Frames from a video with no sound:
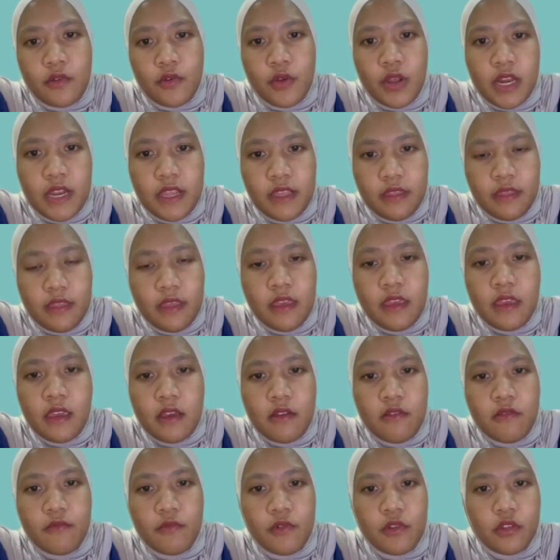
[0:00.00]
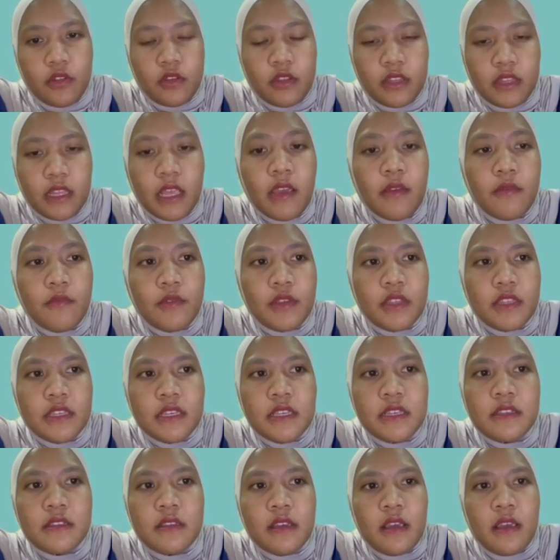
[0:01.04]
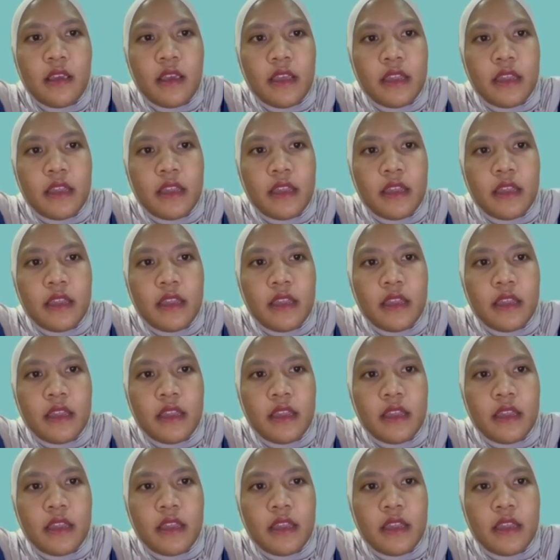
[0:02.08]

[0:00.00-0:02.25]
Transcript: quality, our prototype, which is